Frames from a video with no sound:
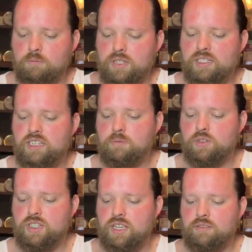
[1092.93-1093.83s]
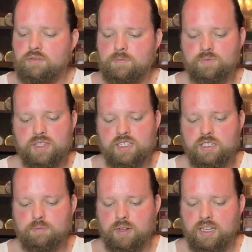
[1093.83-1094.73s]
Midsummer's Eve.
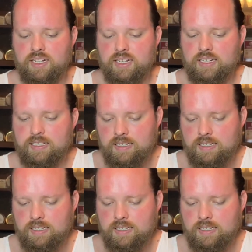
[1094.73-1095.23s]
Splendid.